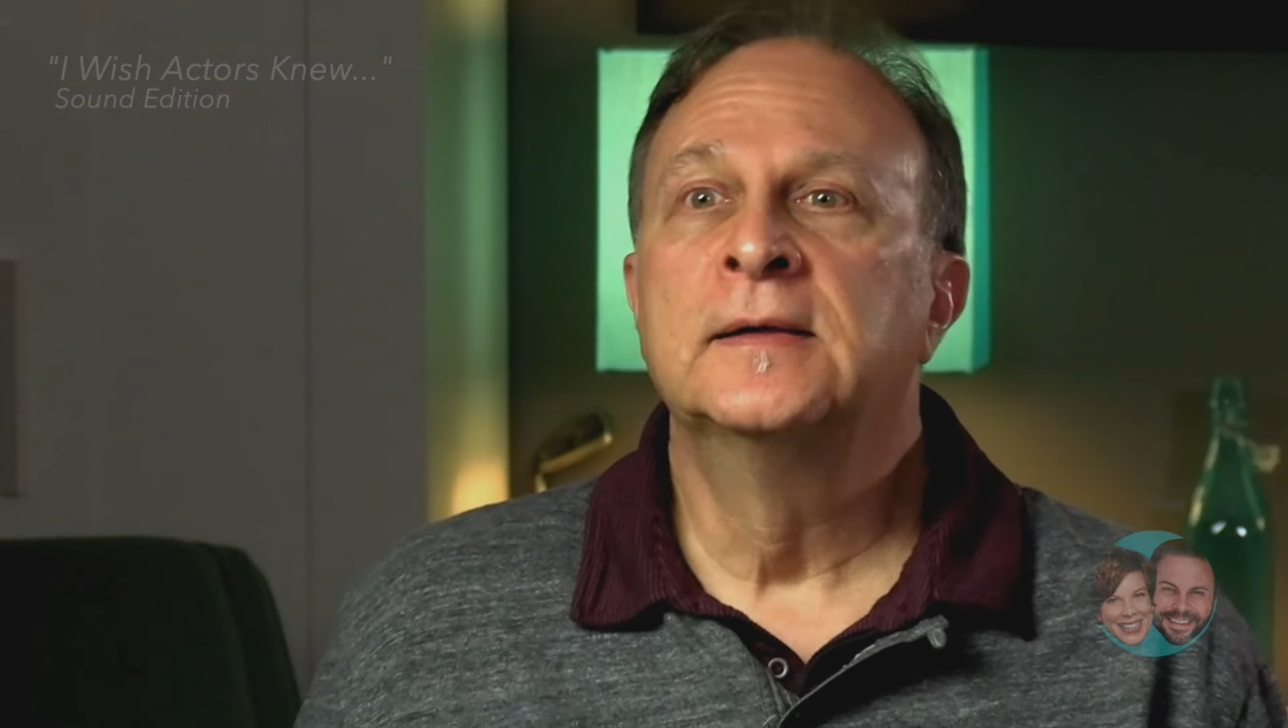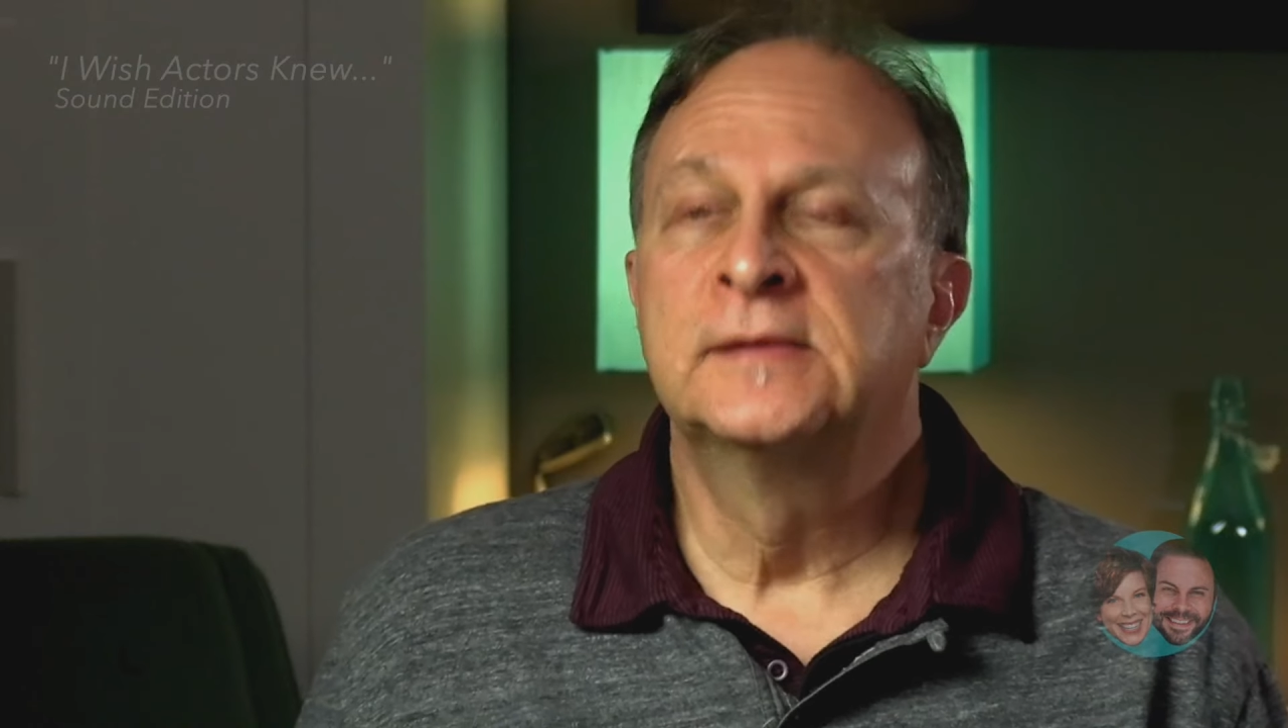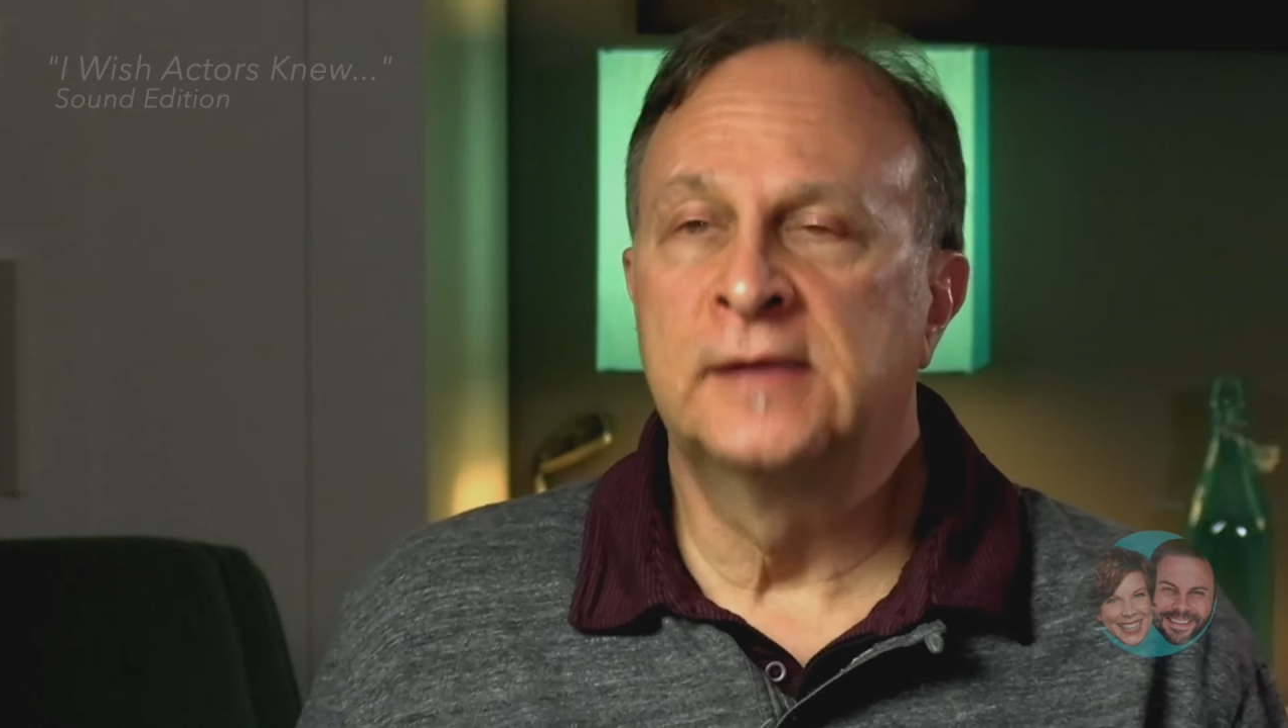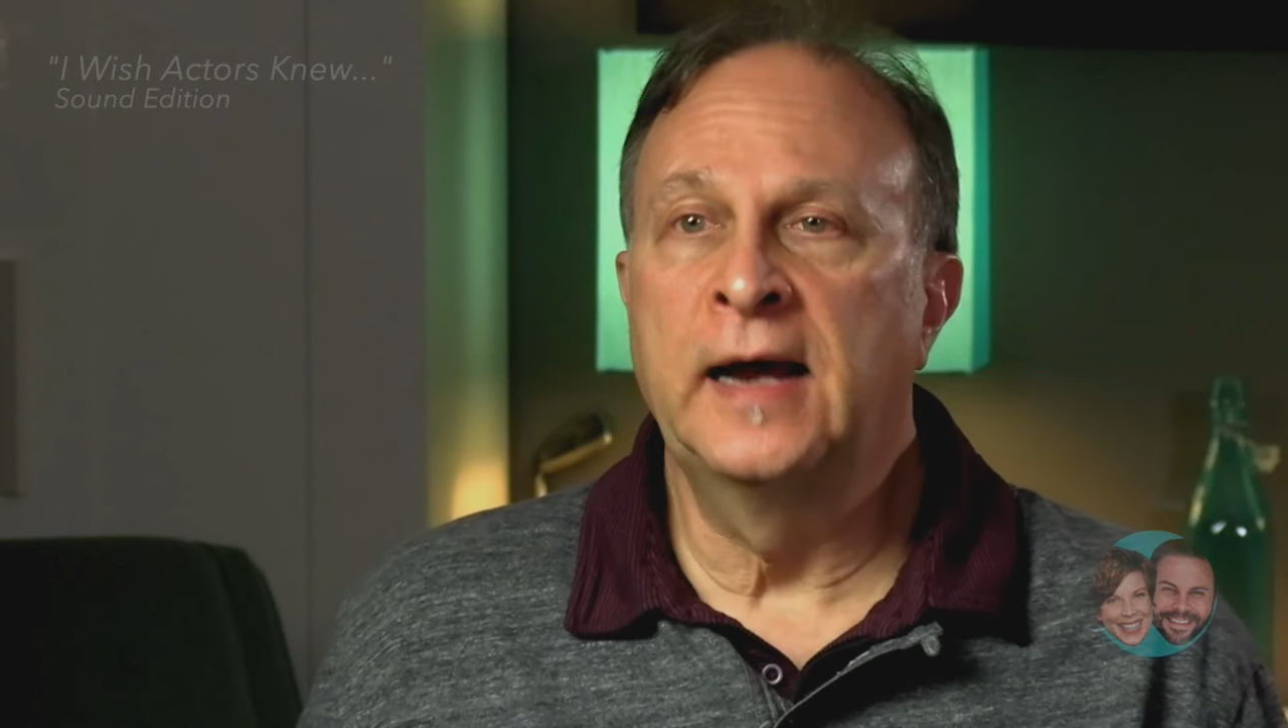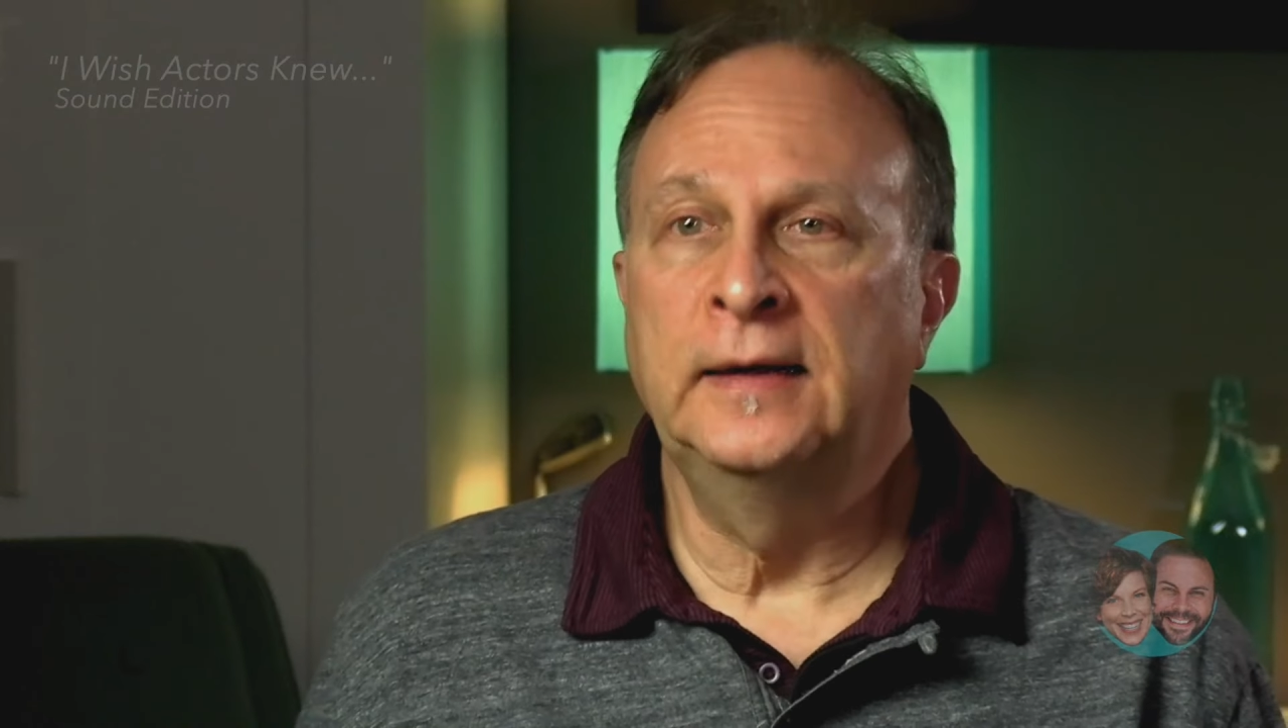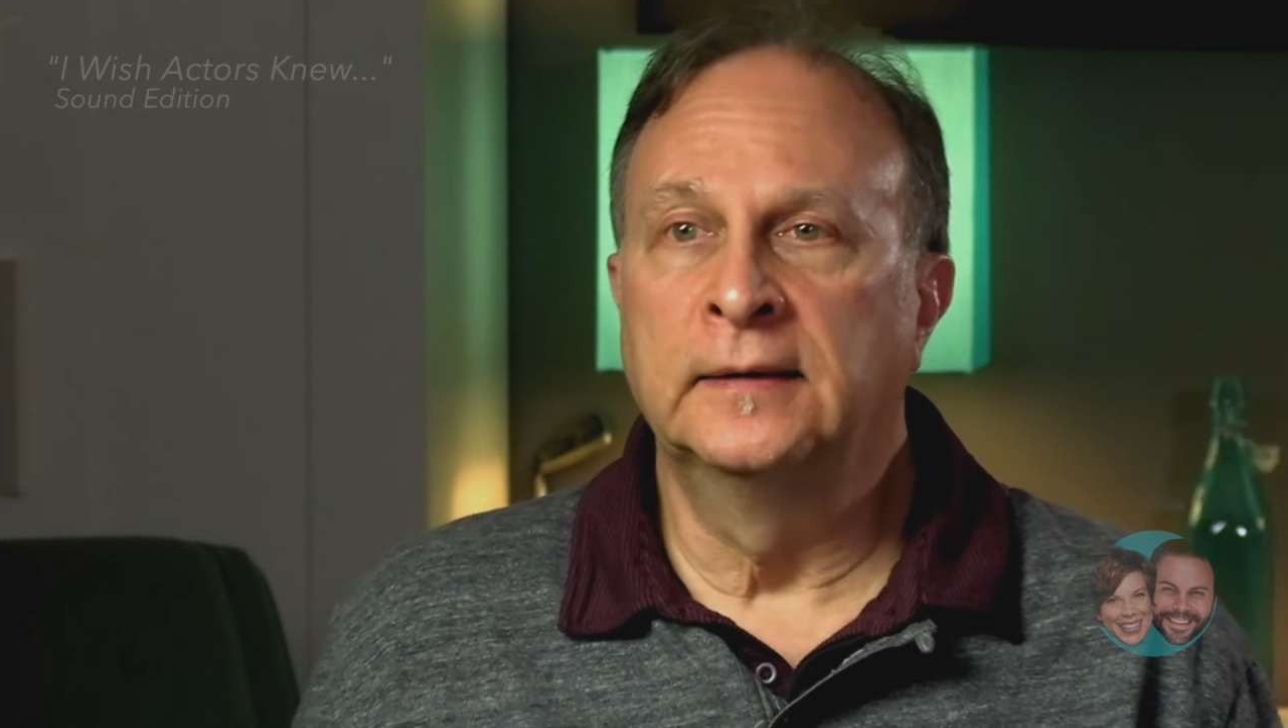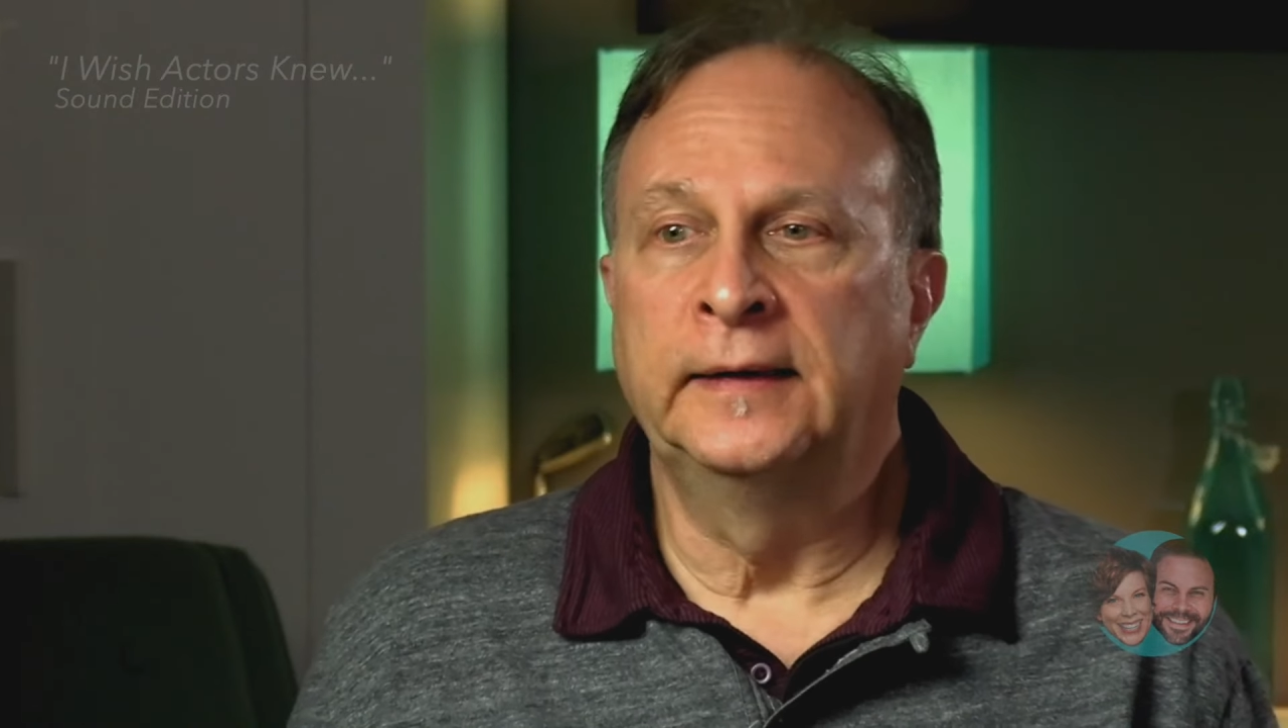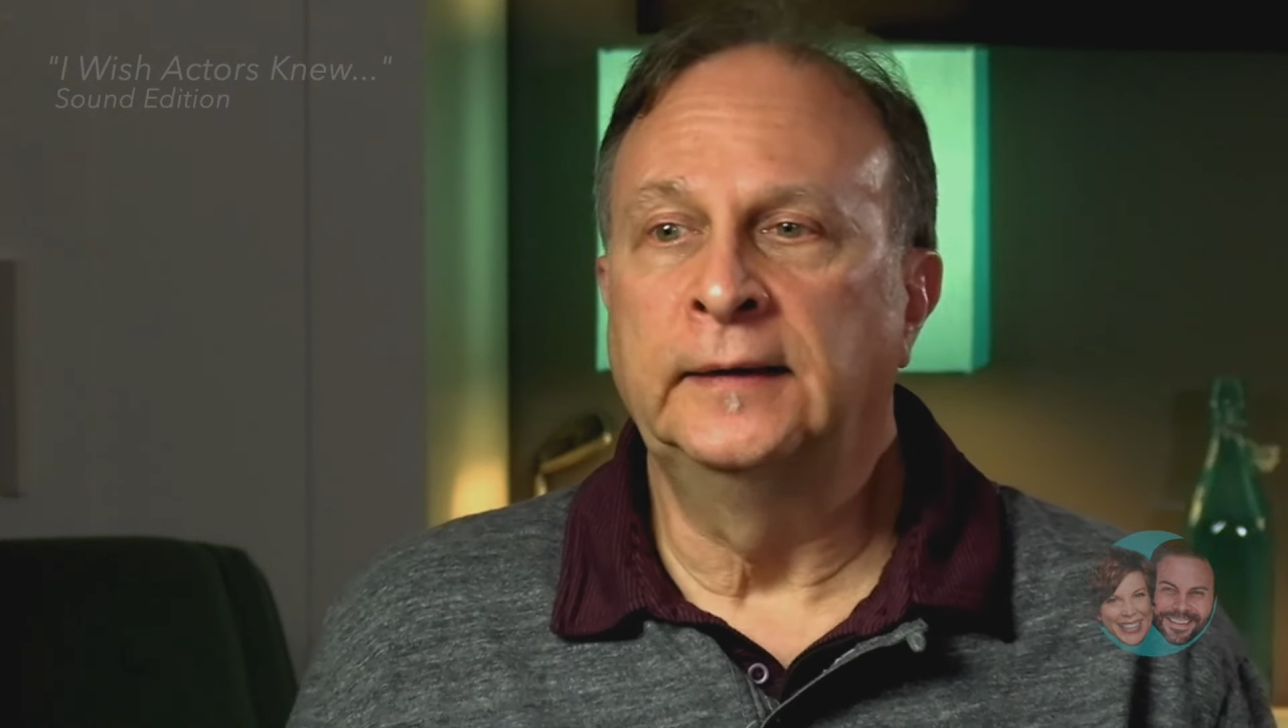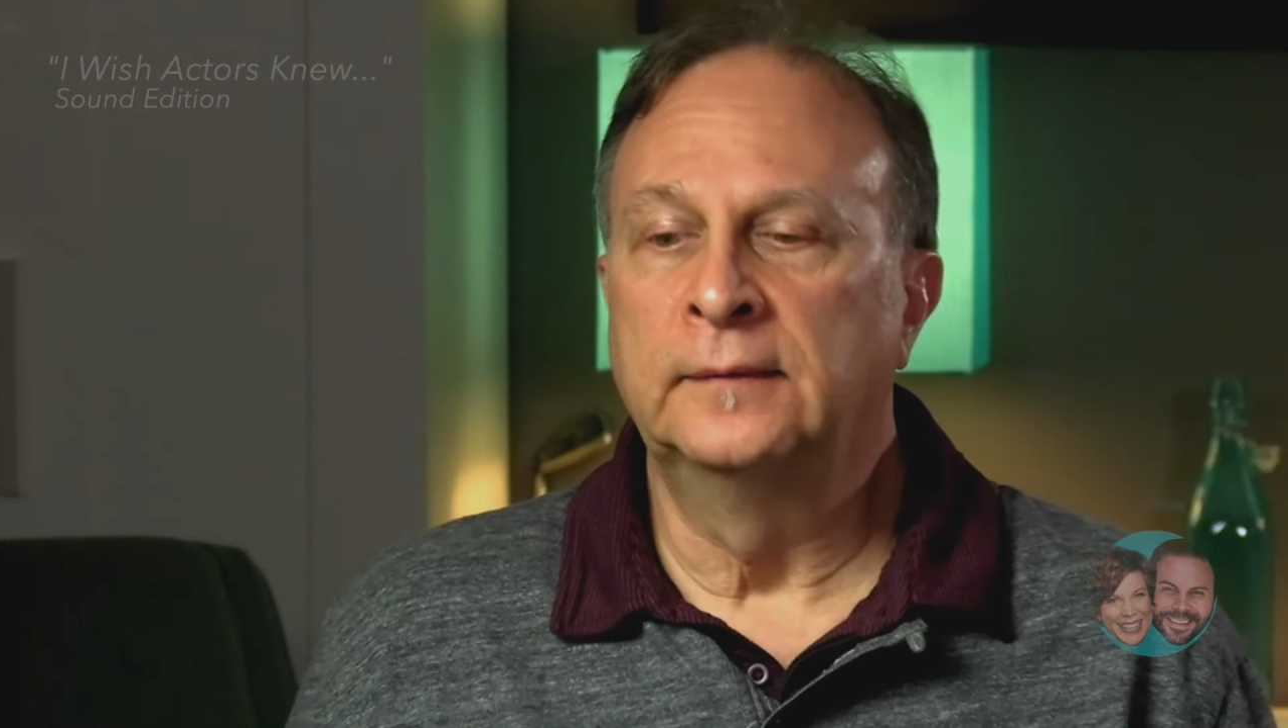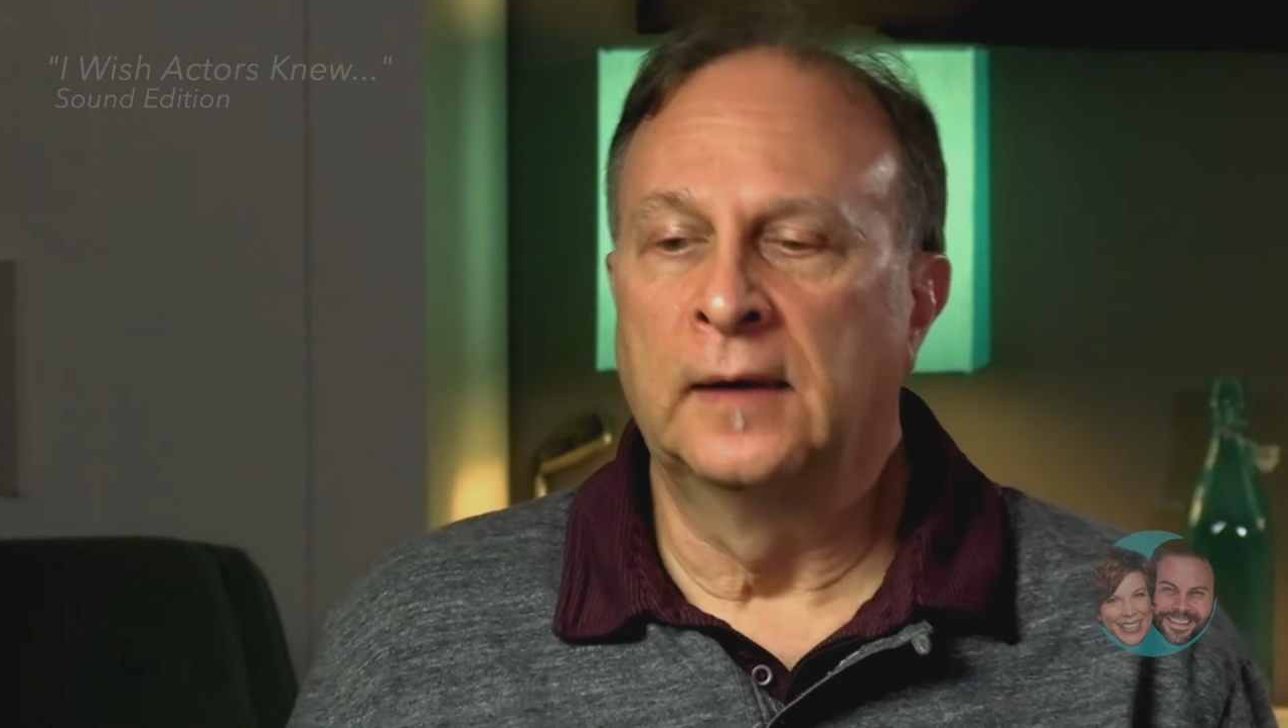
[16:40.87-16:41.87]

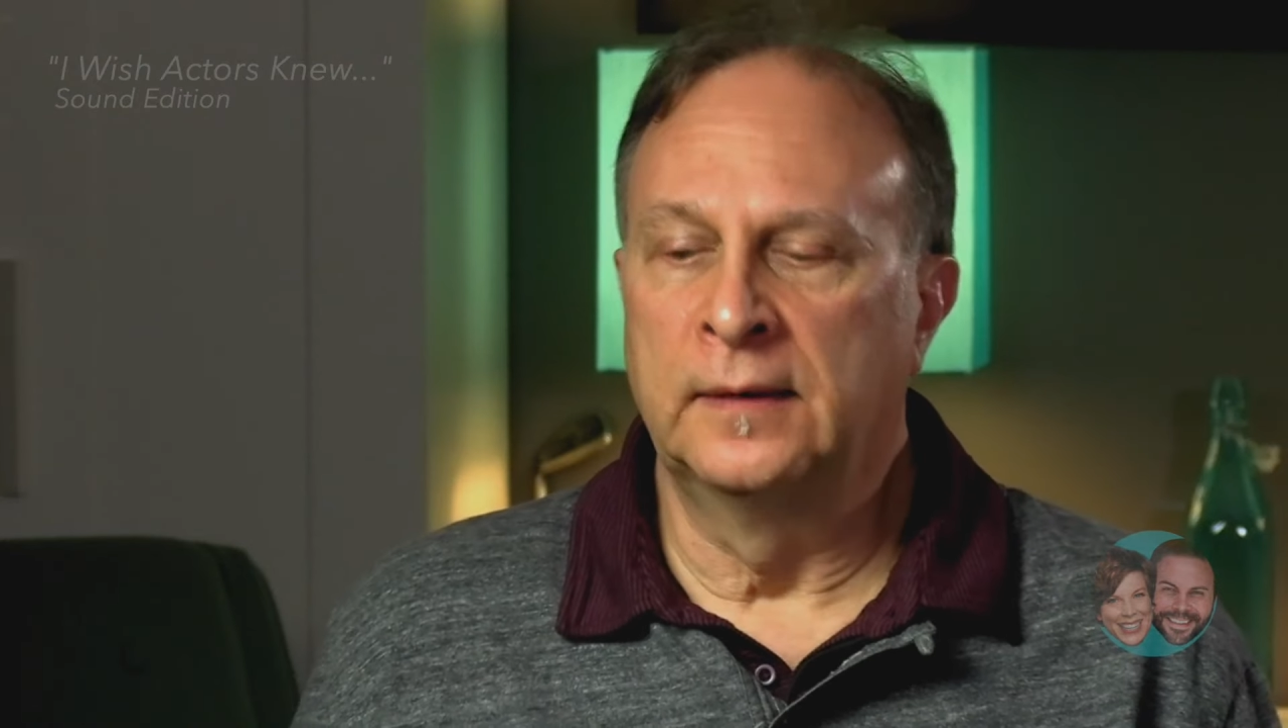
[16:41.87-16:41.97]
slightly